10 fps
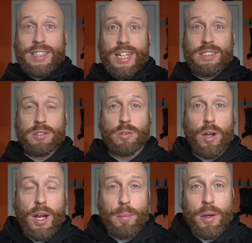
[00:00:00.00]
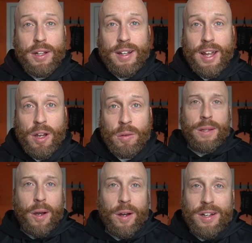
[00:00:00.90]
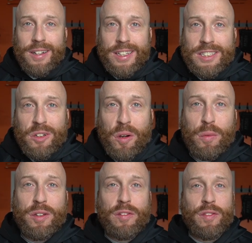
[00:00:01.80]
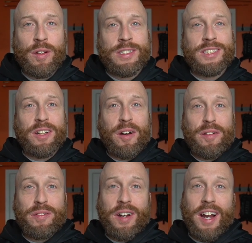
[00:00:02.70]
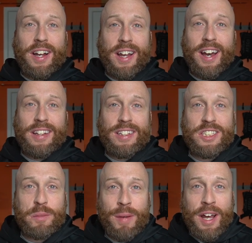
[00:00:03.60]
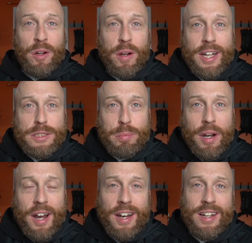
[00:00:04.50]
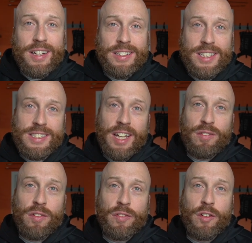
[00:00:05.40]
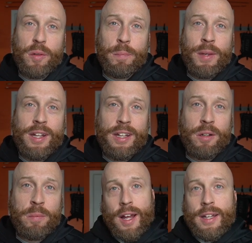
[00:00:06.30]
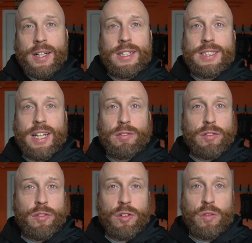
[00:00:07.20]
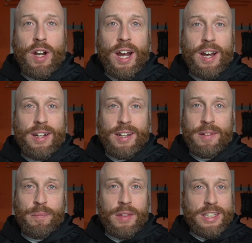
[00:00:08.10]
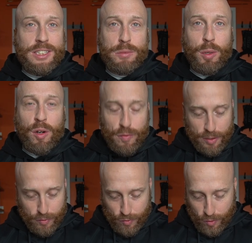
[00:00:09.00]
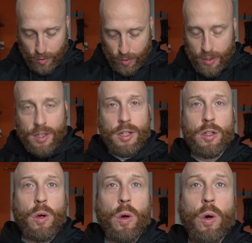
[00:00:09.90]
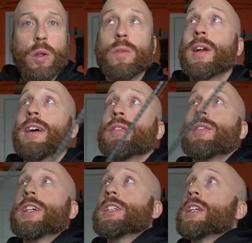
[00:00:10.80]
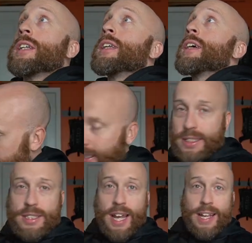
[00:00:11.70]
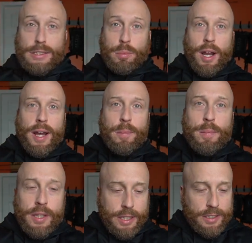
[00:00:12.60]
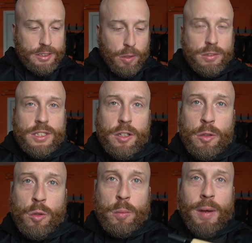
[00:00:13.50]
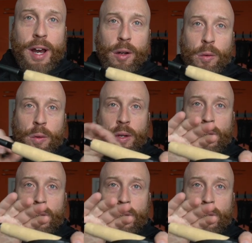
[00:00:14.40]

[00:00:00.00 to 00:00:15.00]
that subscribe button down. Alright, let's start with the fun stuff. I got the Shimano Expride. It's a 7 foot medium. I needed a 7 foot rod and this is perfect for, you know, all around fishing this is the Expride B, so it's a newer model,